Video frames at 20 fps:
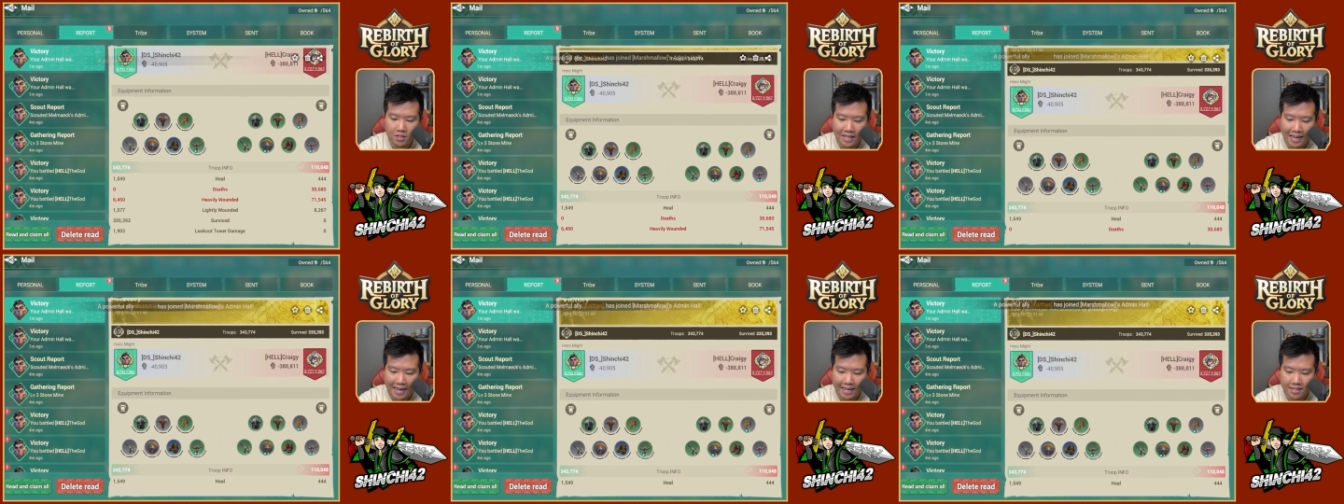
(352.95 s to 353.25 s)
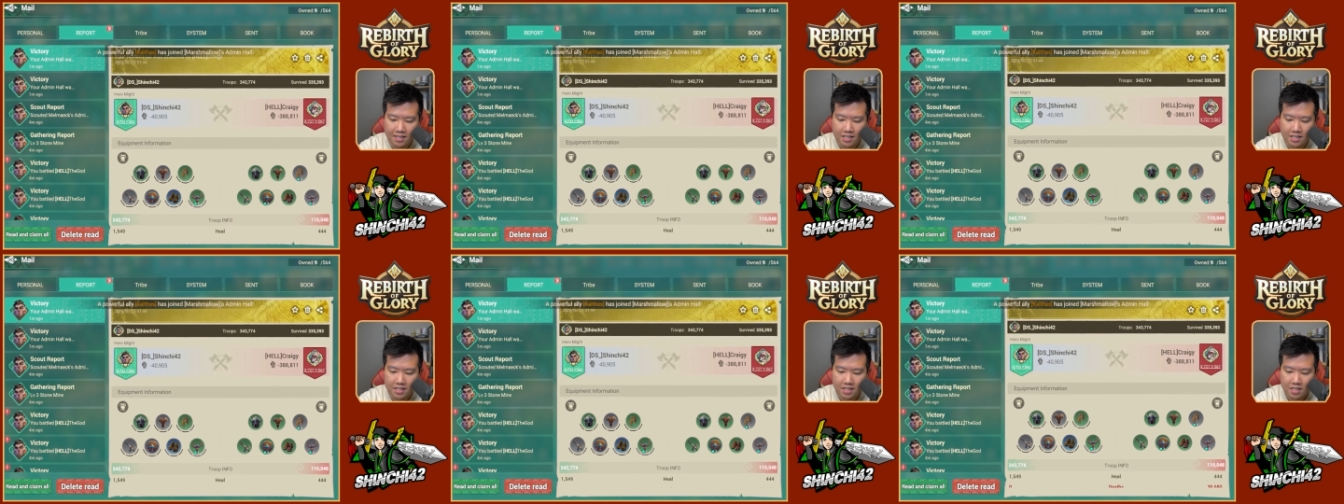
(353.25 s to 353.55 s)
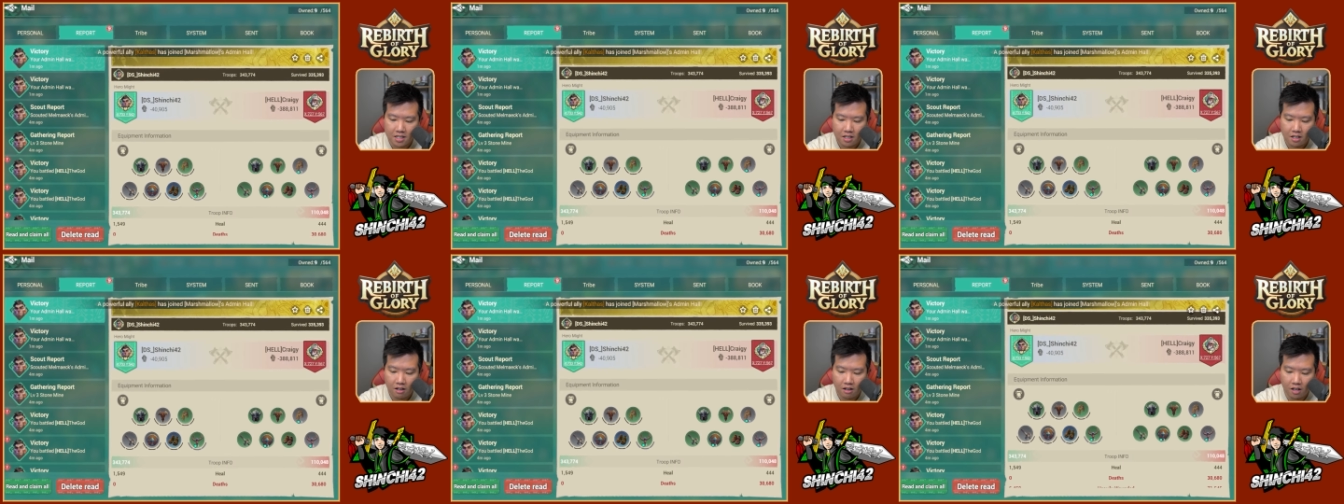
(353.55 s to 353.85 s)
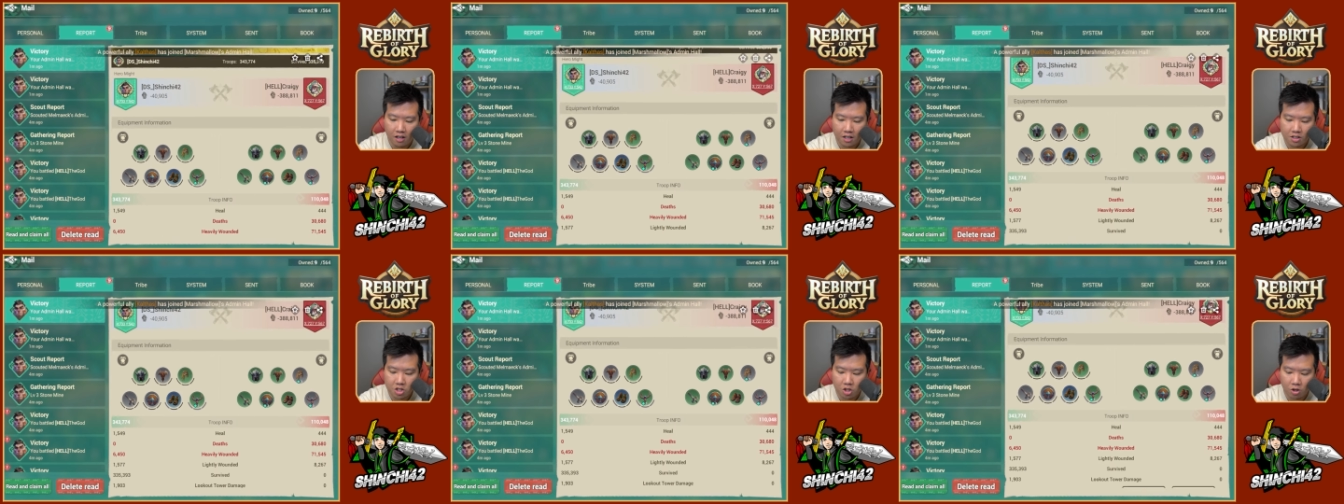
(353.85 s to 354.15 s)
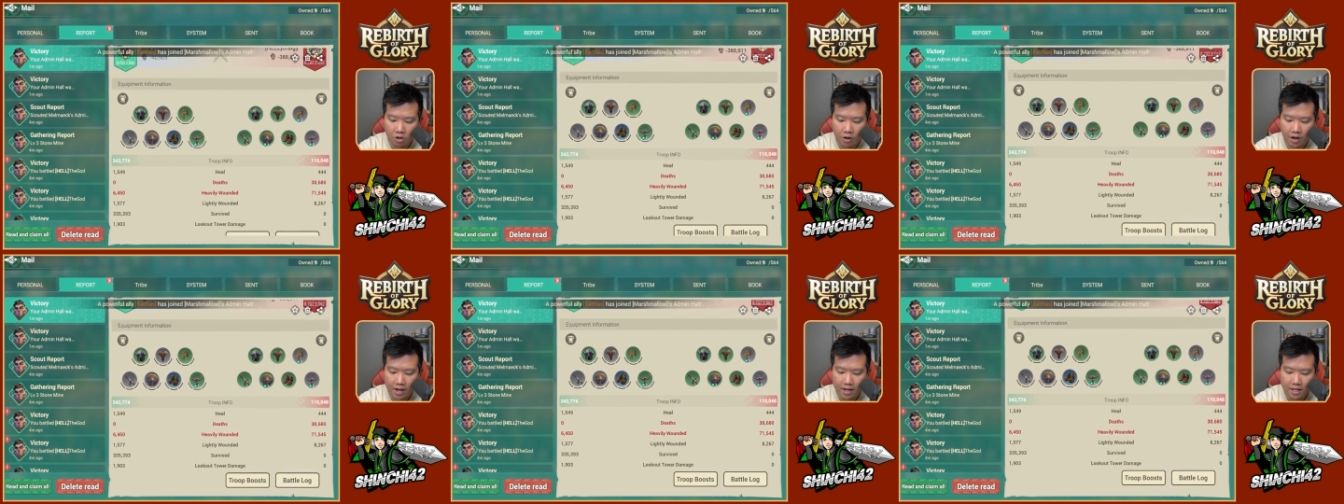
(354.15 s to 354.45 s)
deads,
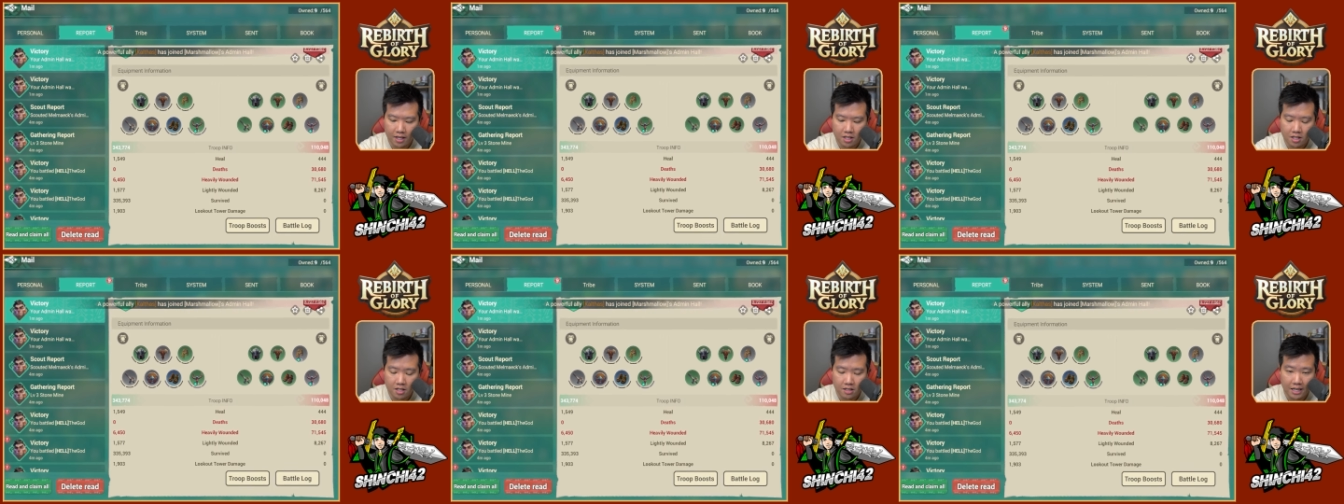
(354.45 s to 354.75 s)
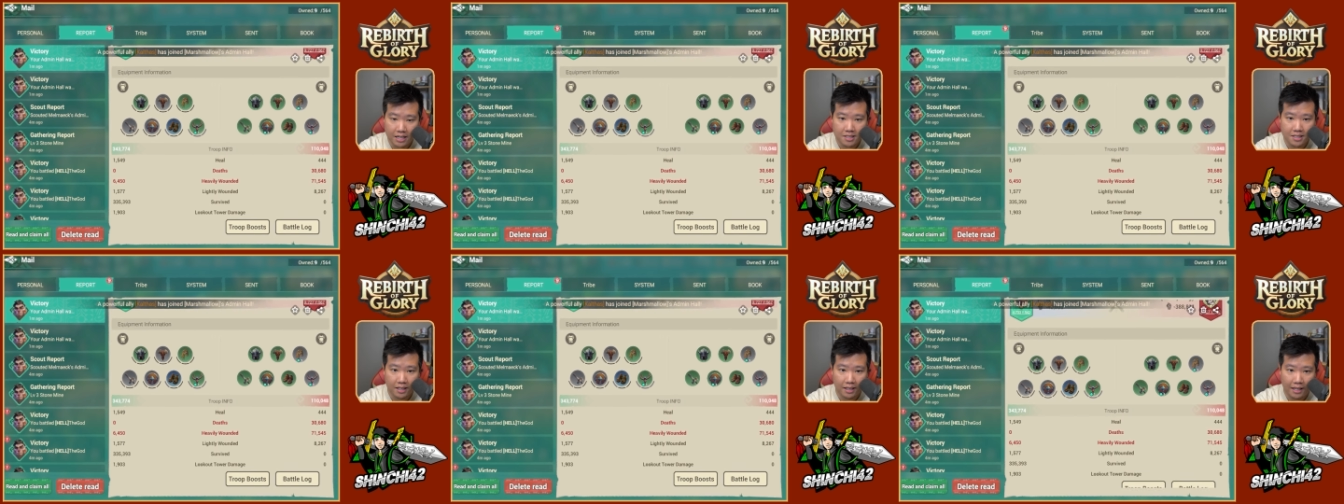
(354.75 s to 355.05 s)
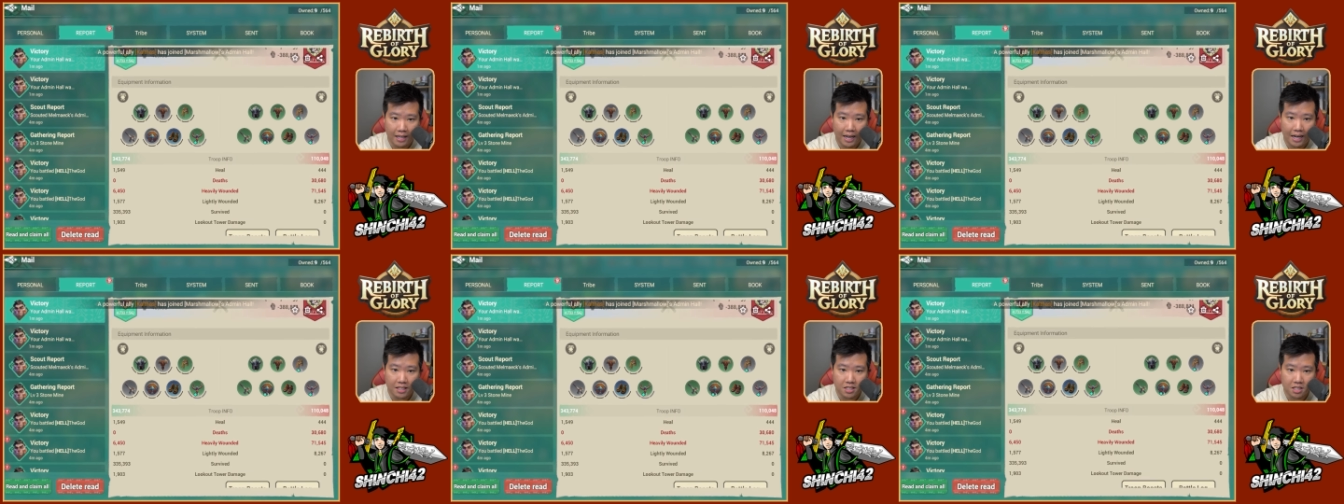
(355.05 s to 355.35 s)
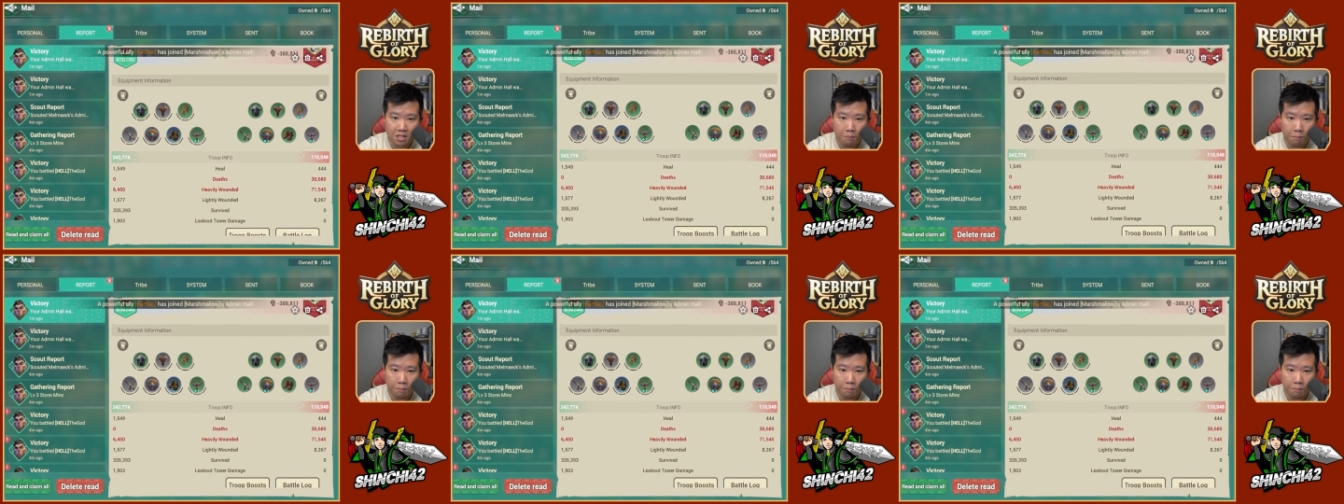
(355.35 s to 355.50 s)
onto Craigie in here. That's a lot.